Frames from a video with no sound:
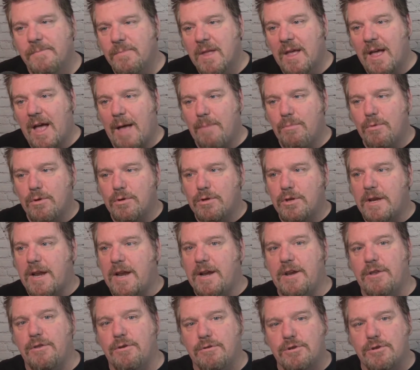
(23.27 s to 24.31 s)
I'm not doing
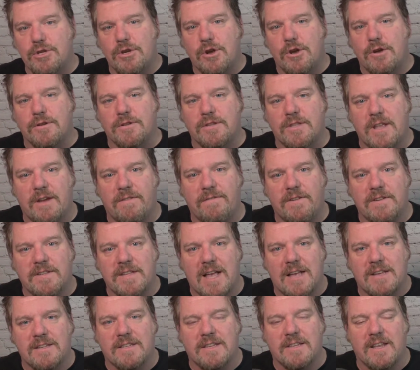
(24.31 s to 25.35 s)
any of those shots. They're
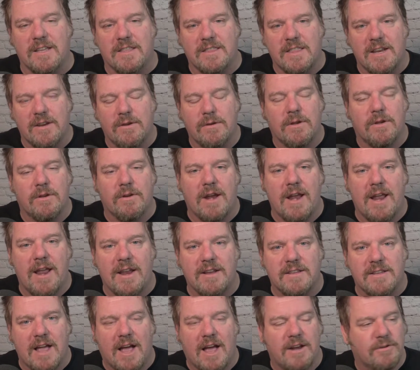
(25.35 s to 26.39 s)
fantastic. They look
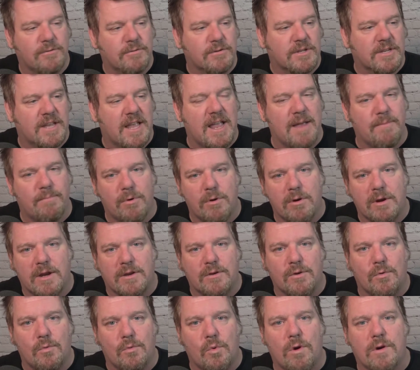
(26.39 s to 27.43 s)
great. I don't skateboard. I
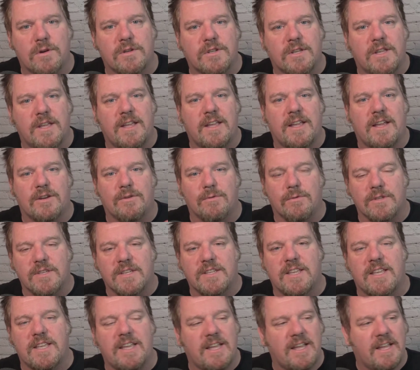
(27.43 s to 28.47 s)
don't water ski. I don't
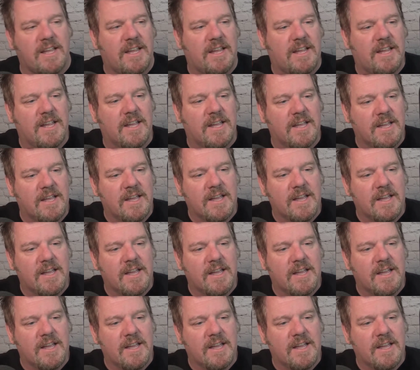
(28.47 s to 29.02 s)
ski.